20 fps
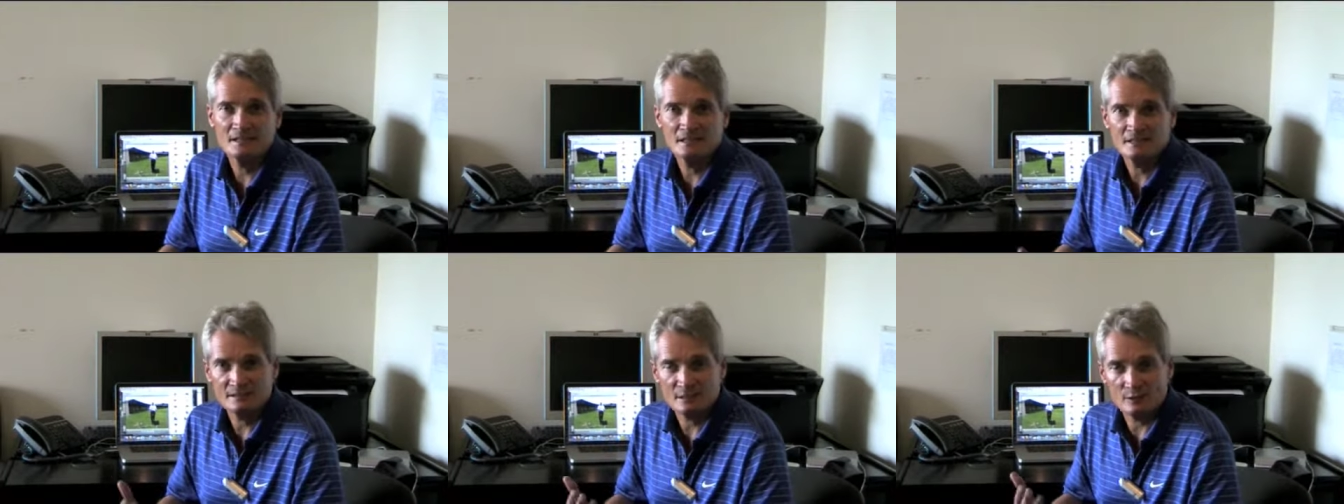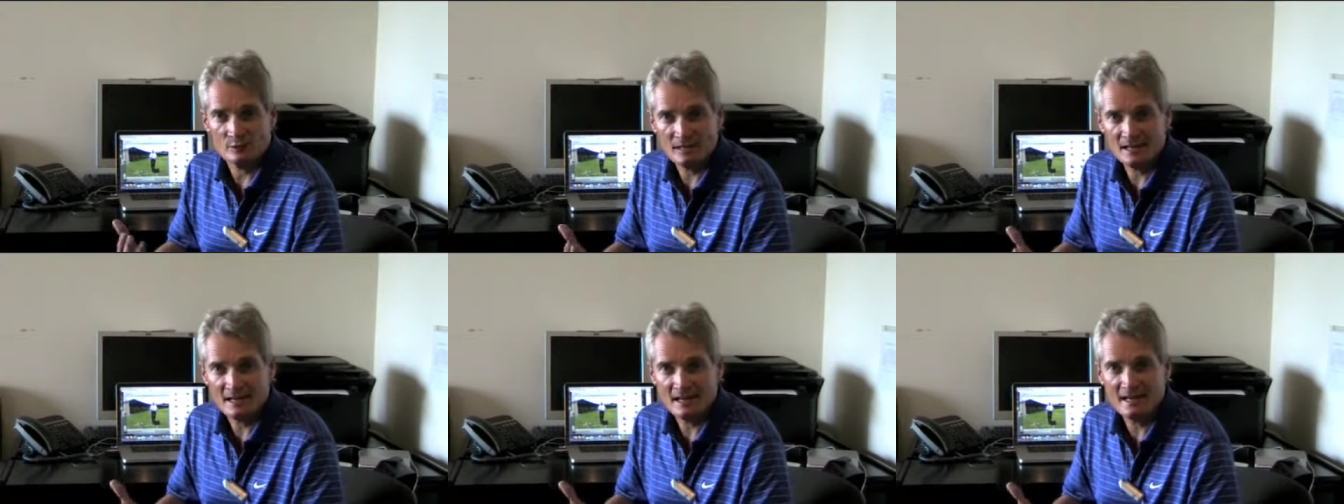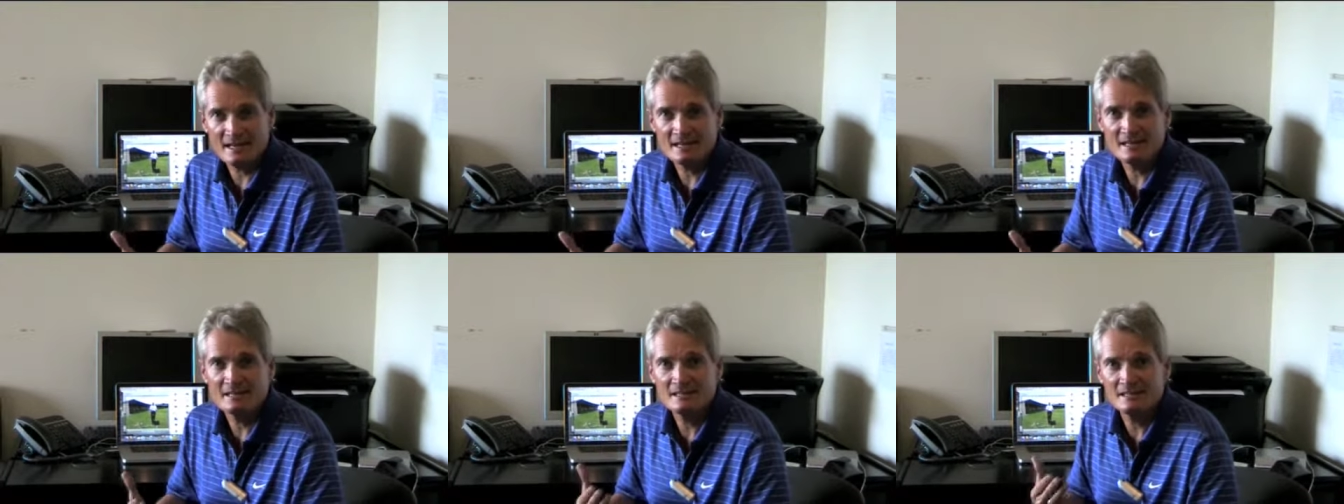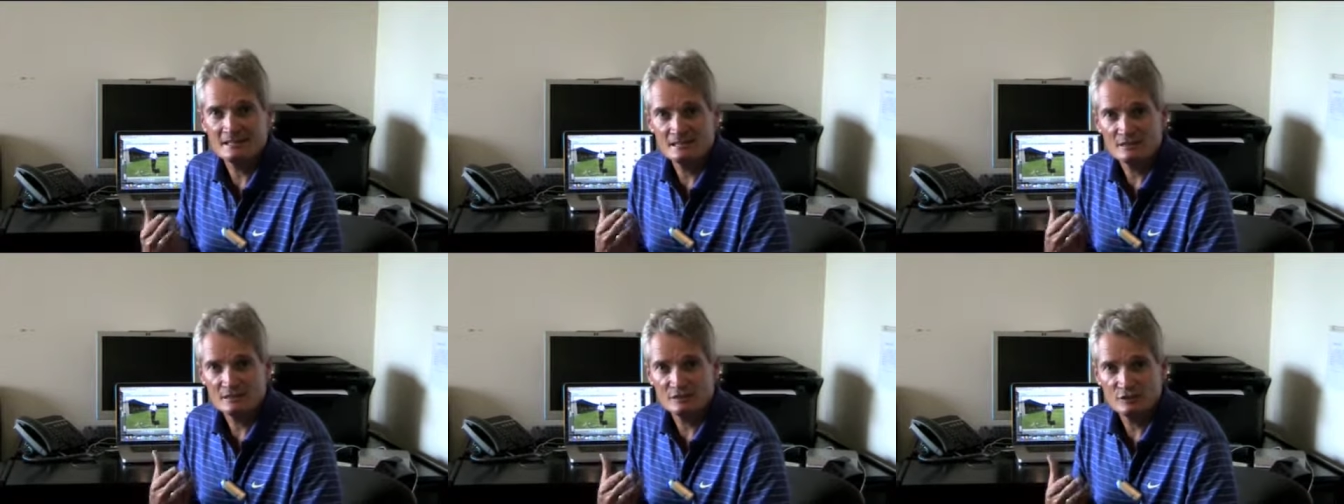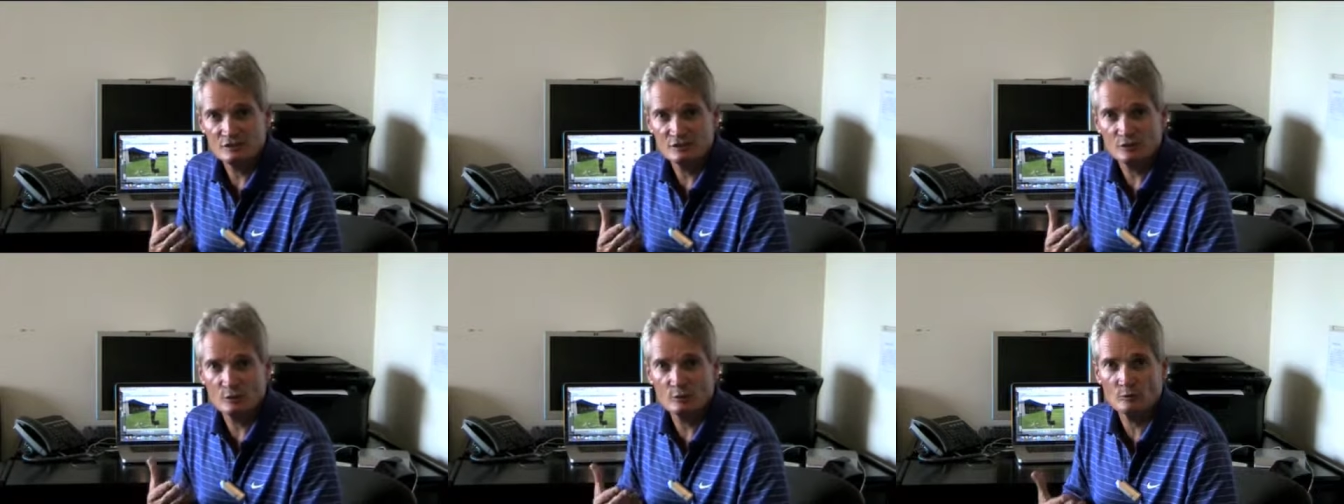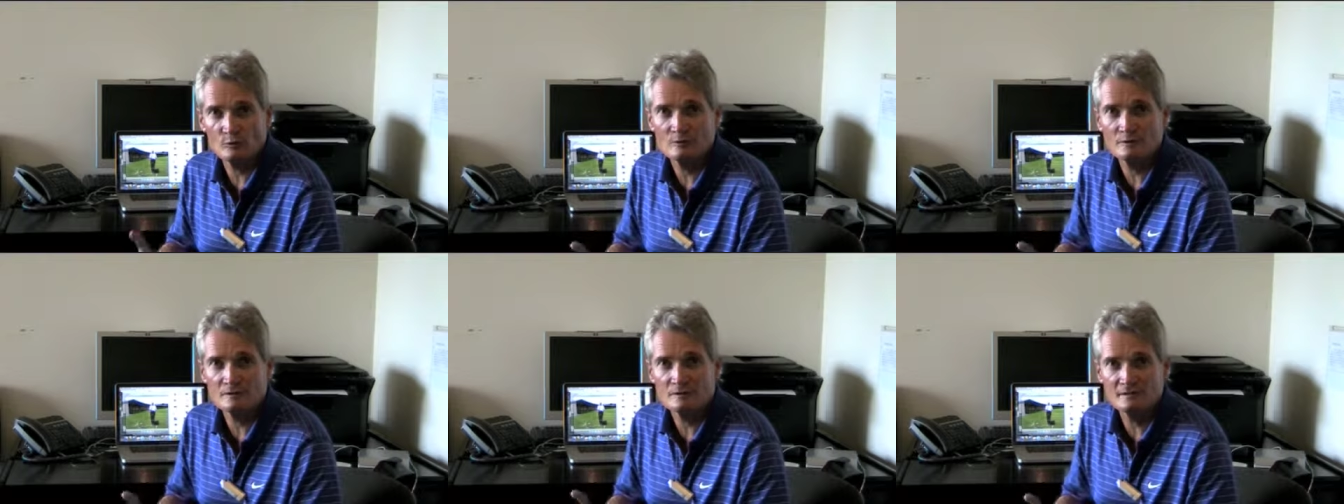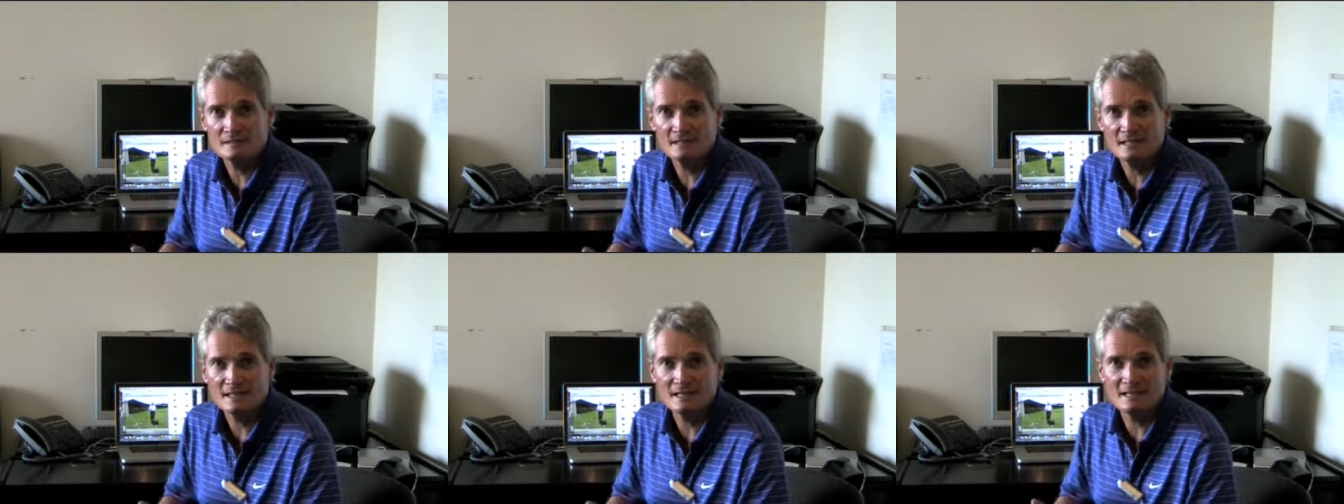So head,
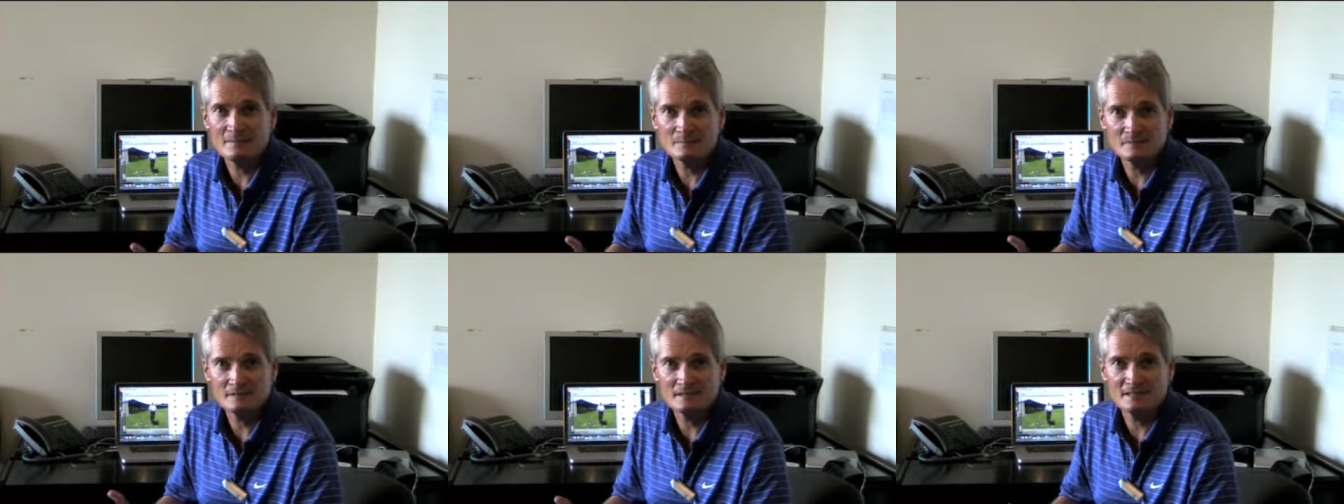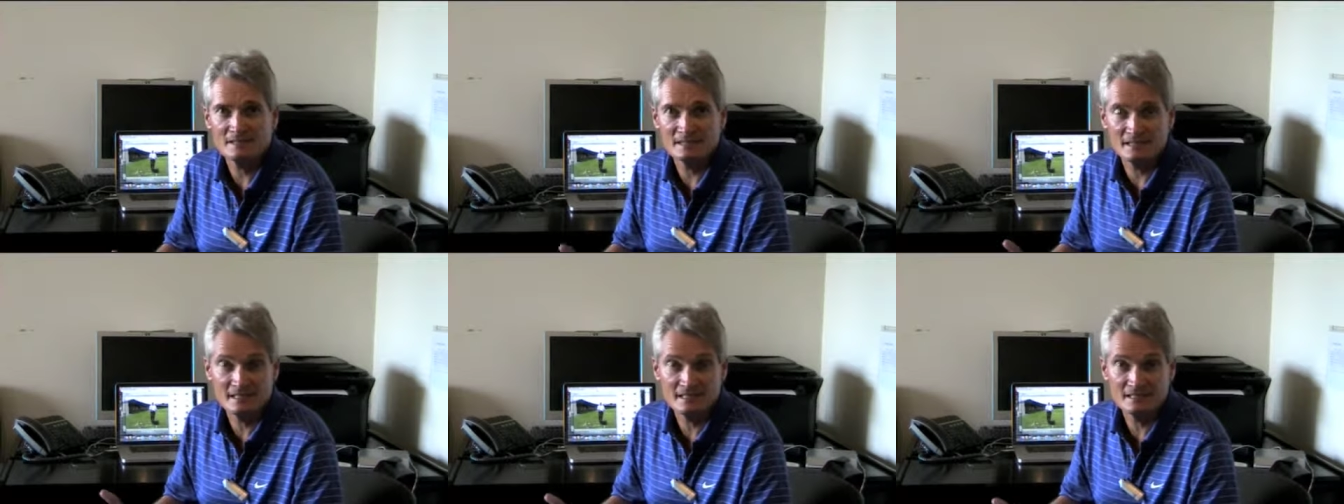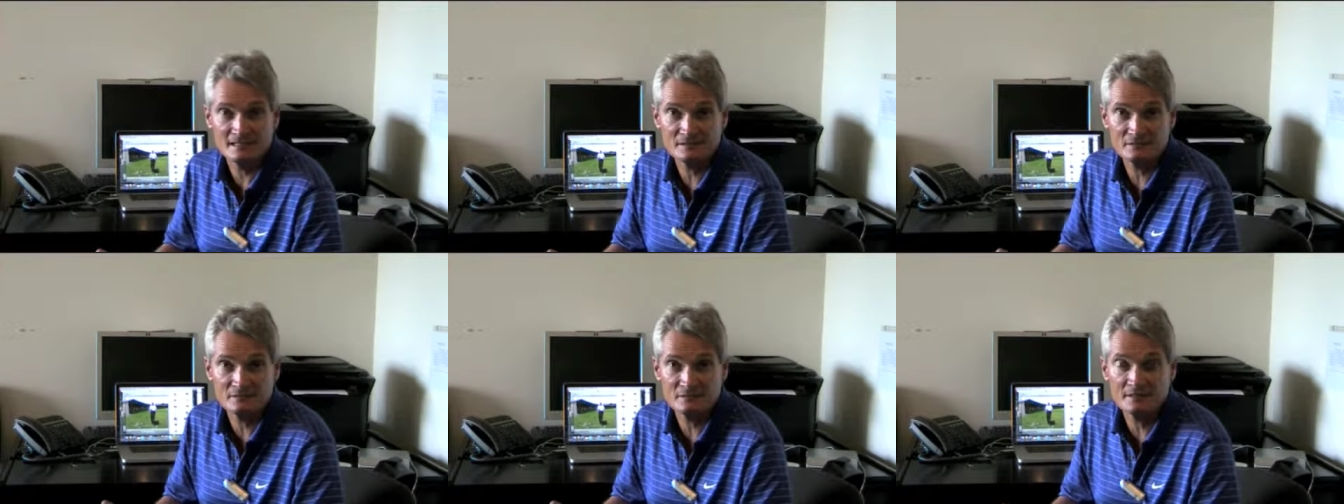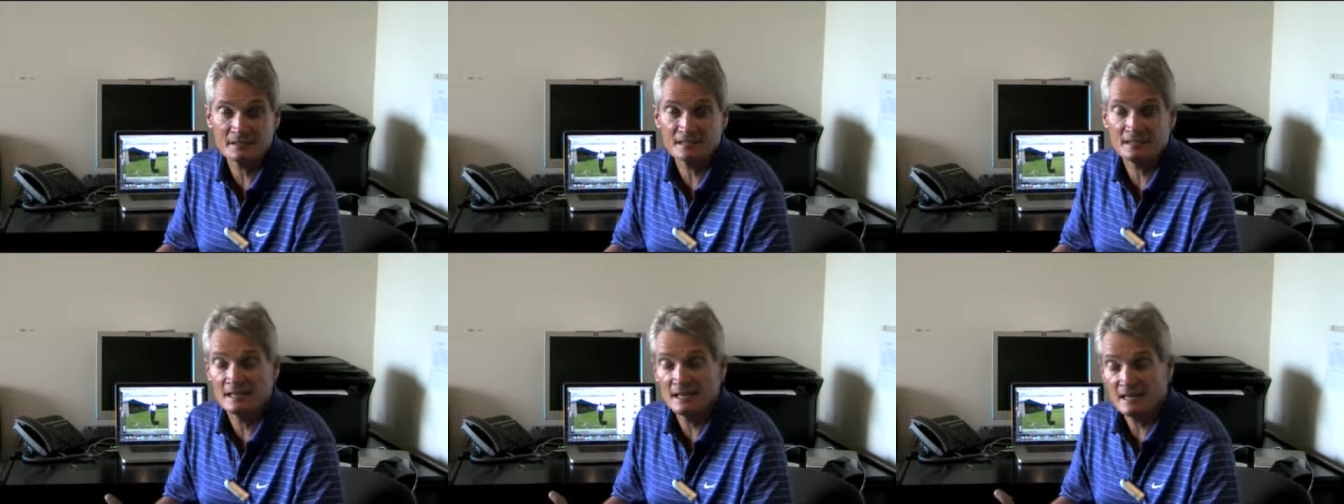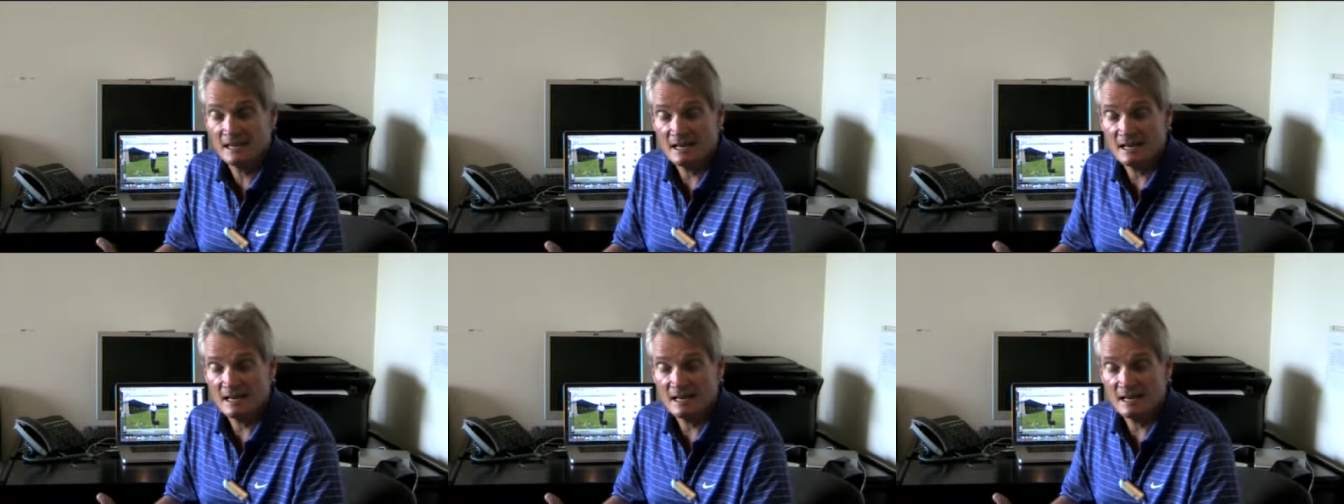shoulders, hips, knees and feet.